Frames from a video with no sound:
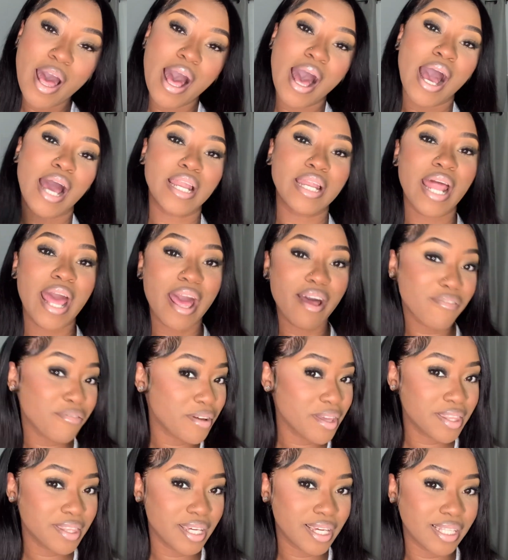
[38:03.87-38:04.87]
And
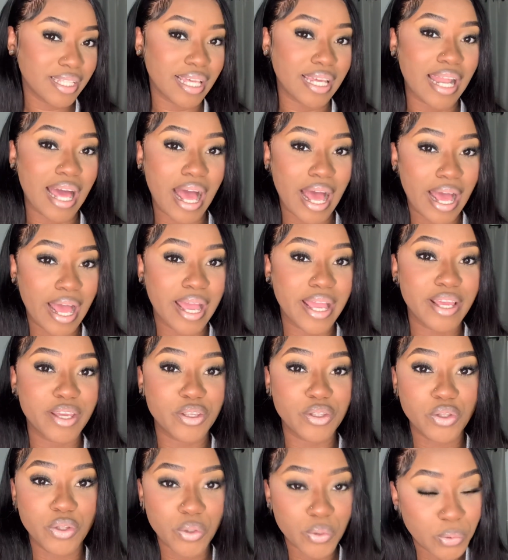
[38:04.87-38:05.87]
everything that I
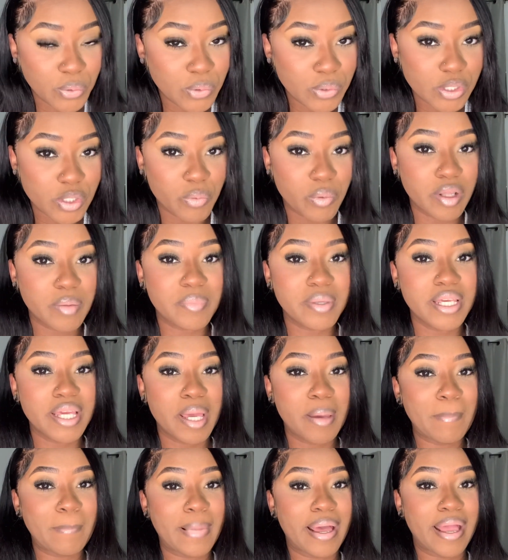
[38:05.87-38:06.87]
use will be
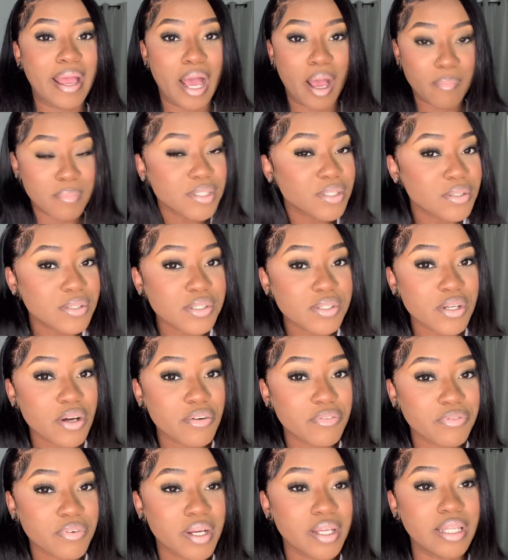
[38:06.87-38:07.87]
in my Amazon
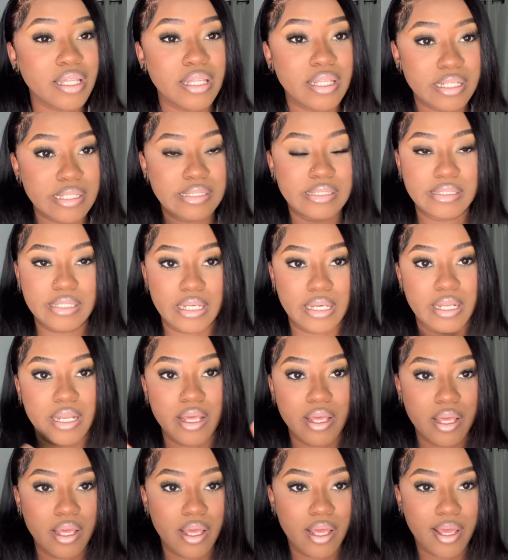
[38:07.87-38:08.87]
storefront listed
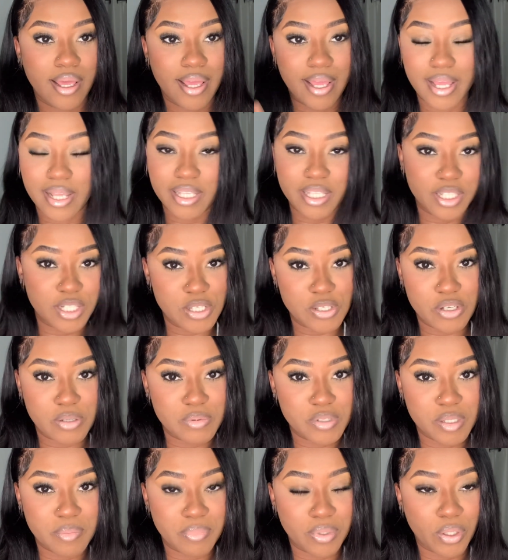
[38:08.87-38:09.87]
in the
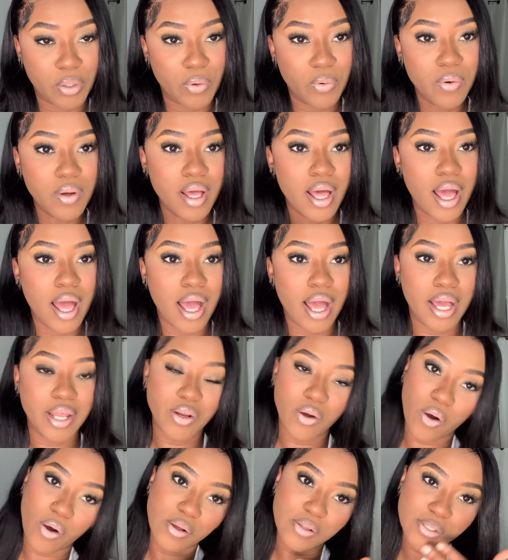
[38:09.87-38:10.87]
description below. And
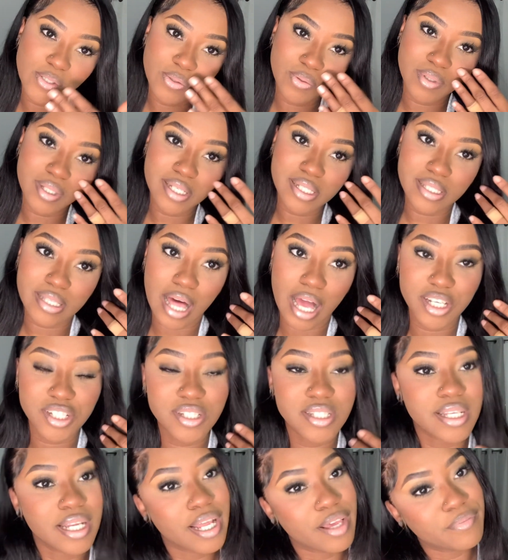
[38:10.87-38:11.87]
also these lashes
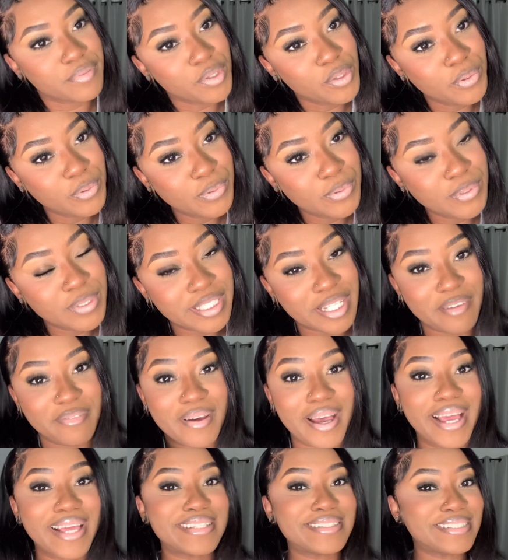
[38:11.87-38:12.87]
that I've used. If
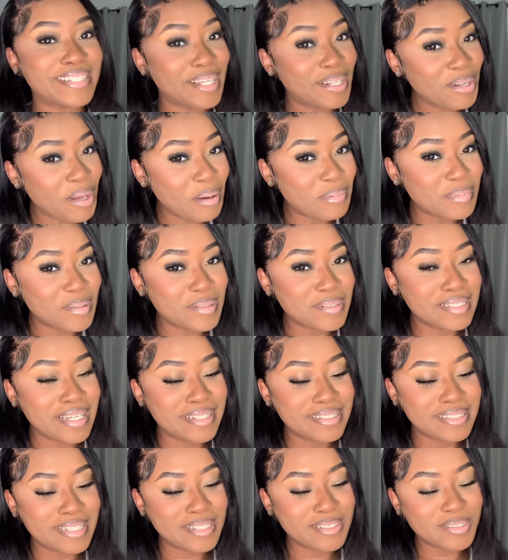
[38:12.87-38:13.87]
I did not post
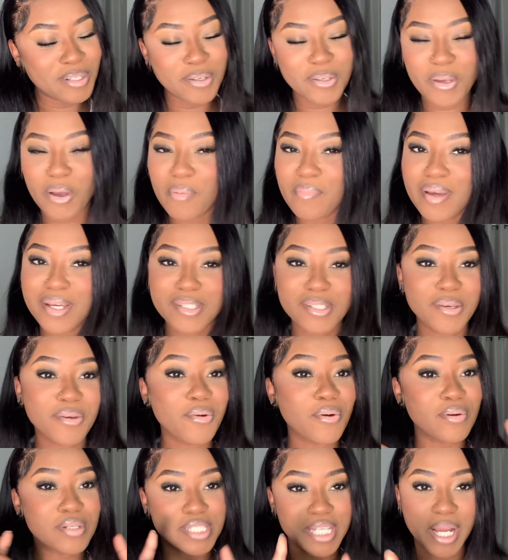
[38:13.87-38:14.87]
that TikTok, y'all make sure you
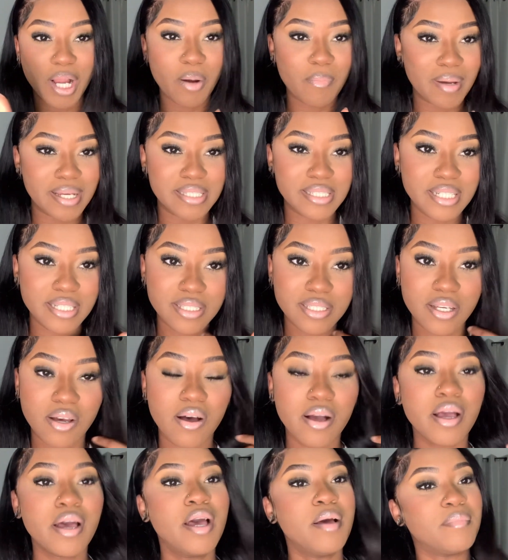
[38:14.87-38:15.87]
go check out my
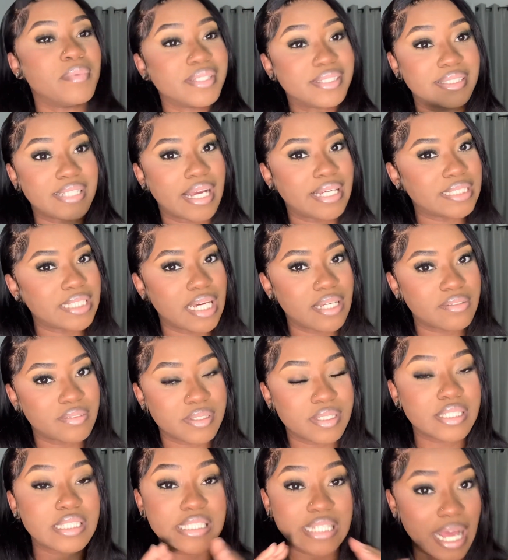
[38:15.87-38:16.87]
TikTok, because 9
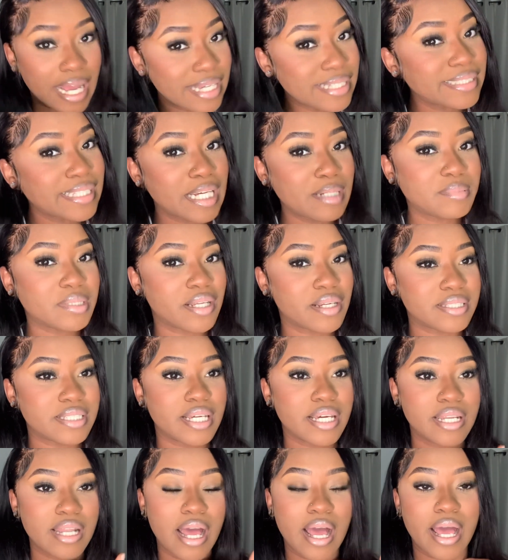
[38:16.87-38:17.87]
times out of
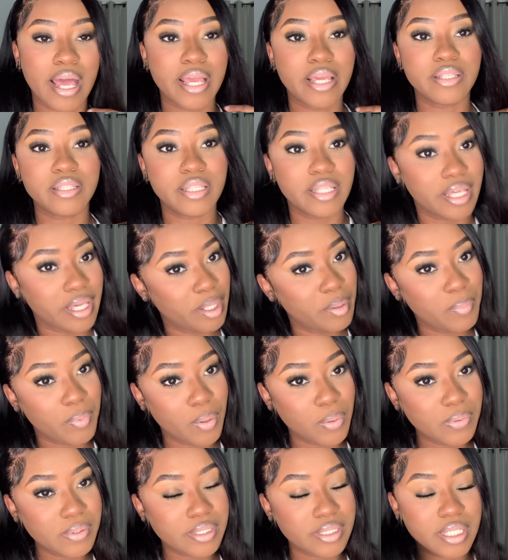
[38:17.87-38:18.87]
10 I did
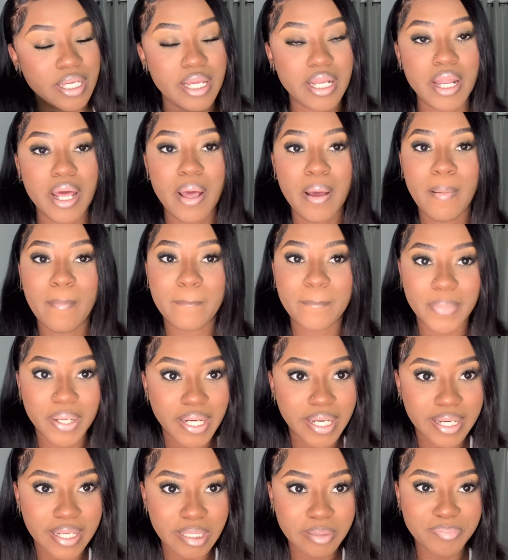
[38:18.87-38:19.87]
post it.
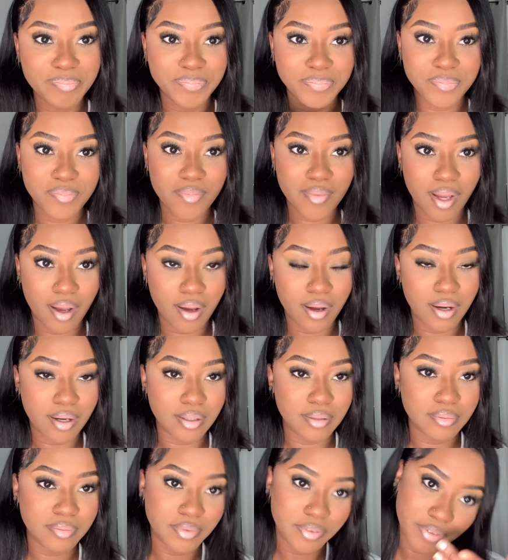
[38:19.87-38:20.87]
But
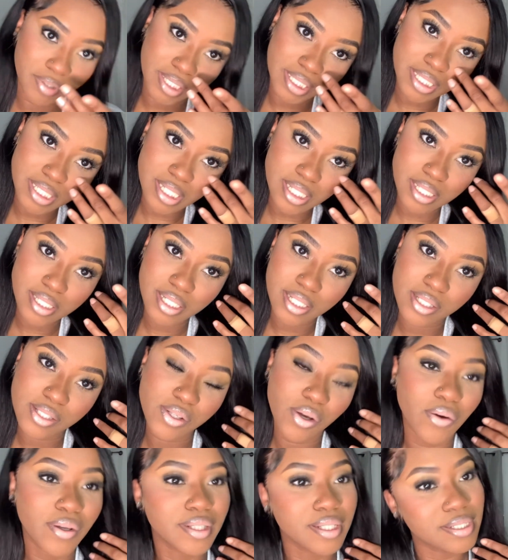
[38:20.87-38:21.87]
for the details
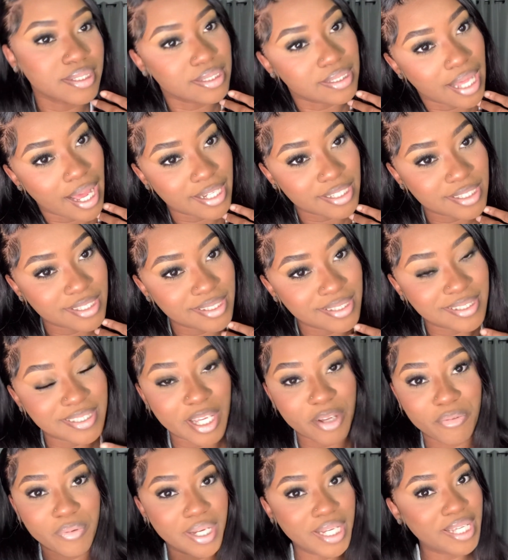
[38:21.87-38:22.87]
on these lashes, they
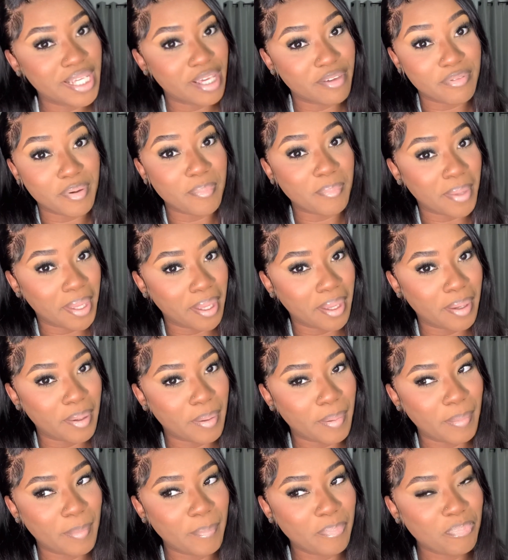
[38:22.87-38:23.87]
really give a mink,
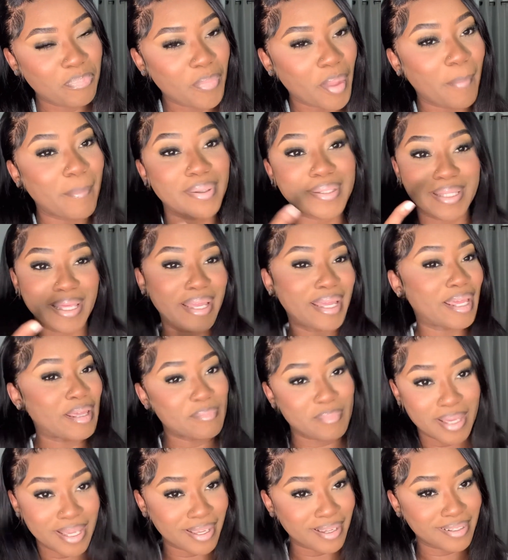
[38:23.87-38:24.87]
but they ain't
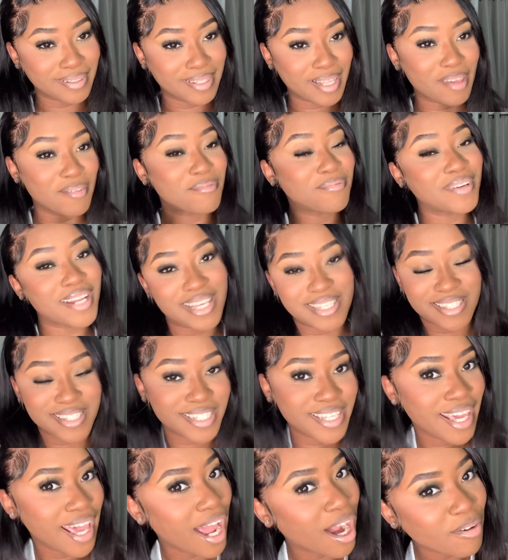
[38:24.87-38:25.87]
mink. They Flex
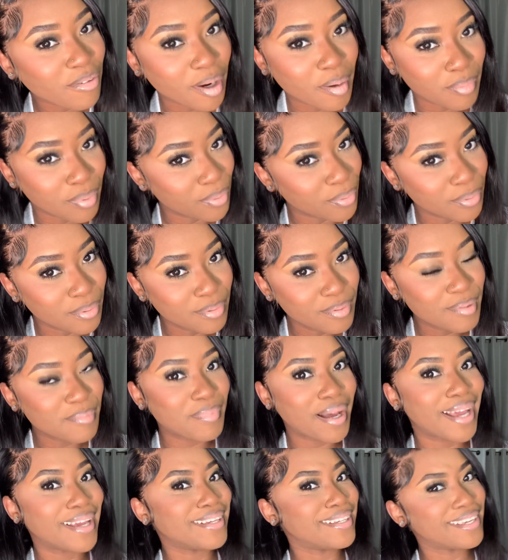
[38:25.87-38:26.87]
Caribou
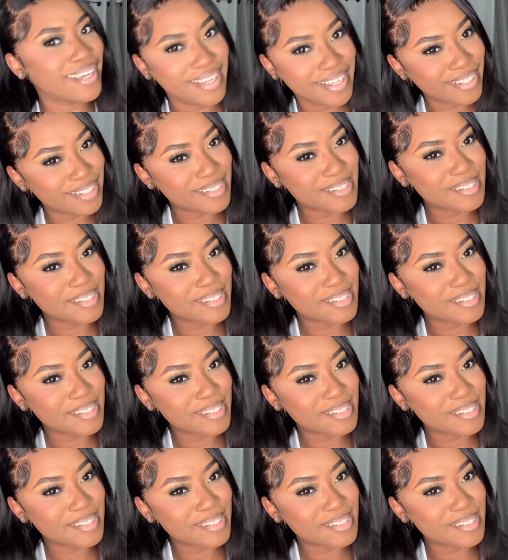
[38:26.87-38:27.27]
by Kiss.